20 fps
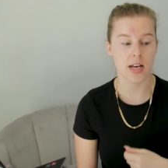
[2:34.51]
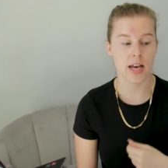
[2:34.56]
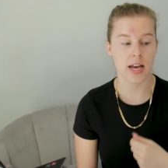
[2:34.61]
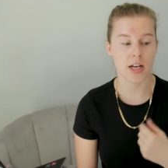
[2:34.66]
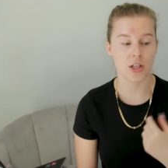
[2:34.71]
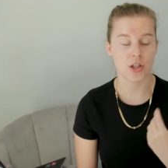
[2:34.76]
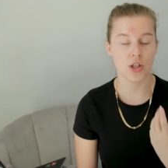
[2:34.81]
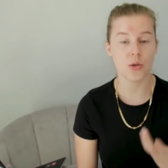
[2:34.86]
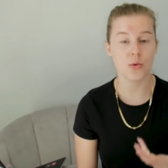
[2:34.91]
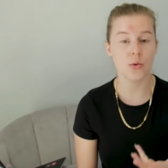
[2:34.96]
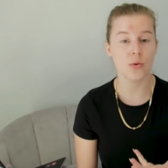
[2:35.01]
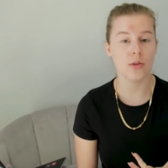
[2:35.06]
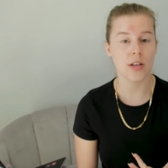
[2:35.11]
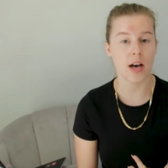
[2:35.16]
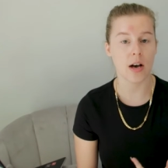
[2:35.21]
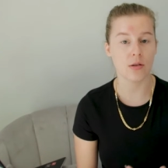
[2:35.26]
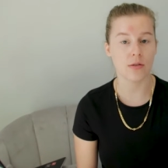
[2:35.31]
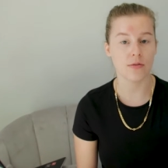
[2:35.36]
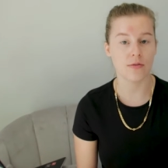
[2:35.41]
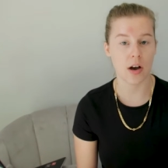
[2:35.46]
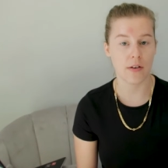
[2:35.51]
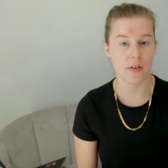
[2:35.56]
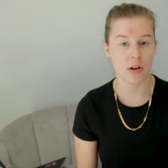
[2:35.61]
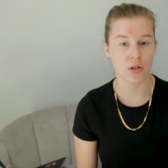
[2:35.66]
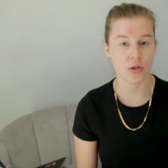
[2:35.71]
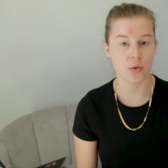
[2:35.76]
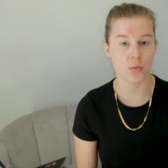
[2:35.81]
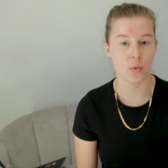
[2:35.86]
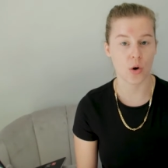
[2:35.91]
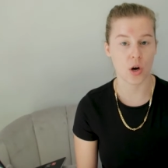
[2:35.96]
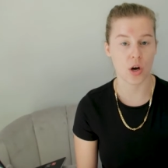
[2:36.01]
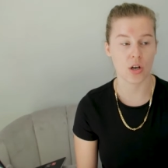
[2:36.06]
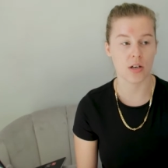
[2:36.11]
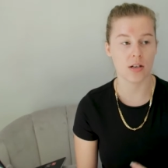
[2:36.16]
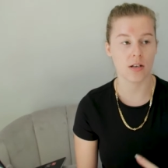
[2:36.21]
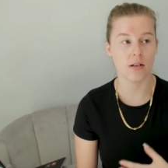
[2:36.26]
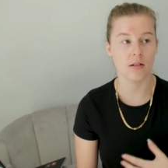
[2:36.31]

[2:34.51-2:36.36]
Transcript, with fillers: a 2,500 word